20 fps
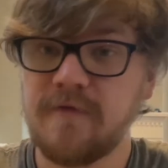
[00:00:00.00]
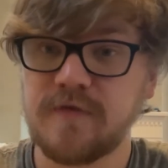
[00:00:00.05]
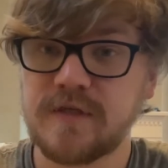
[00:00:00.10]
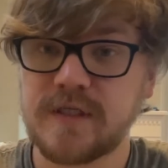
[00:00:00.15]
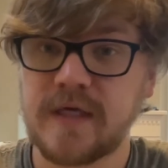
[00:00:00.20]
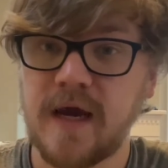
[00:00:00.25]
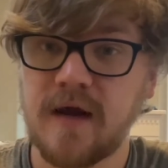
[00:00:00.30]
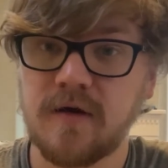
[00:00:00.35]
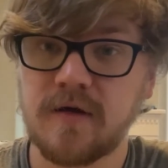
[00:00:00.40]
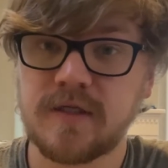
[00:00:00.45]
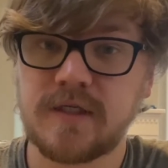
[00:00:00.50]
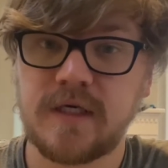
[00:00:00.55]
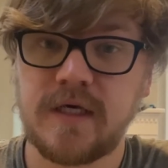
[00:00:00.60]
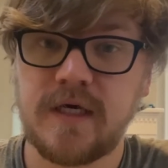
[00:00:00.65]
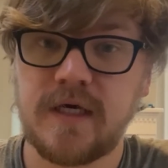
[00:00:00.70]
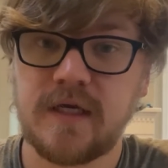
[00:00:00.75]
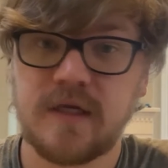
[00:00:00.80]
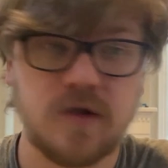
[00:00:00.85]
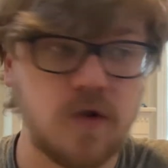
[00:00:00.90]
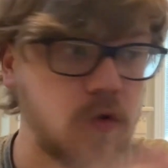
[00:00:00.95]
it's
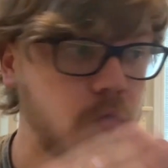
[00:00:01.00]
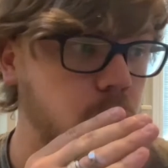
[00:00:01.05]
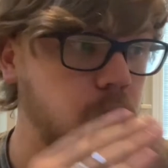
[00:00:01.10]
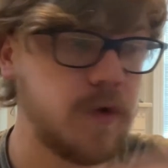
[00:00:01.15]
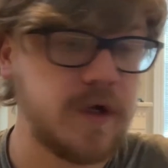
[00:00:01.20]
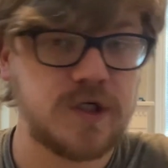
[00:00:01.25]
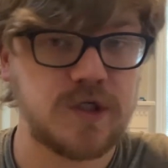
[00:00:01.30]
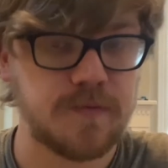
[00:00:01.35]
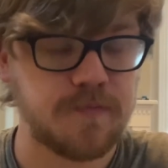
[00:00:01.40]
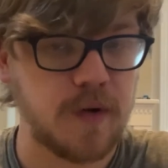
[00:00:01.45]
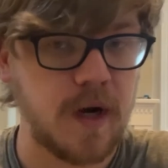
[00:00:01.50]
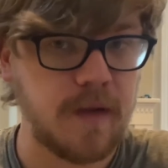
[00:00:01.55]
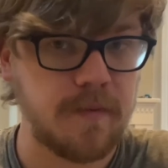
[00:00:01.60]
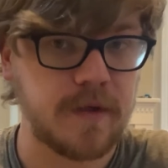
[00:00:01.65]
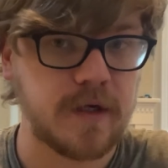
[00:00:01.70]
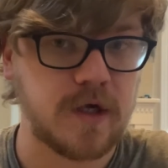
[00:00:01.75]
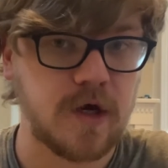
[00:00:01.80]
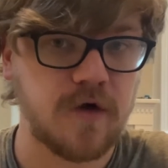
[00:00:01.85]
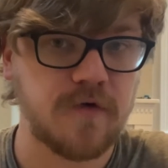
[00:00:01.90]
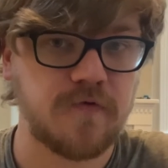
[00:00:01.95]
guaranteed, we should
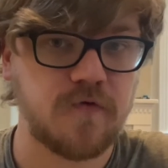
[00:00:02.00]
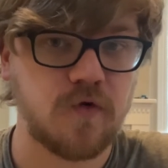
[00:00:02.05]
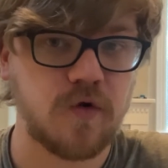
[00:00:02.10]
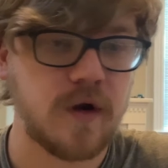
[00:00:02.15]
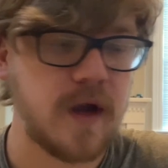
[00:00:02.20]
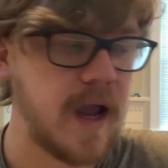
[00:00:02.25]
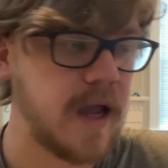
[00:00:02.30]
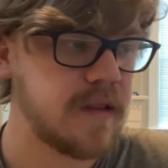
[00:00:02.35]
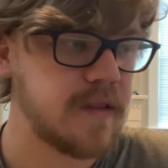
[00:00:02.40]
probably go for it.